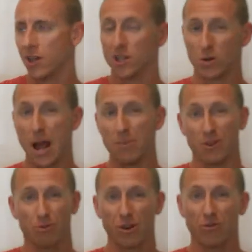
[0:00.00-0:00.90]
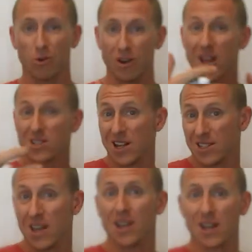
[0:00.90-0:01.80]
This would happen 3 to 4 days in
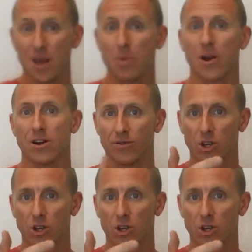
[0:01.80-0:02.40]
that 10-day period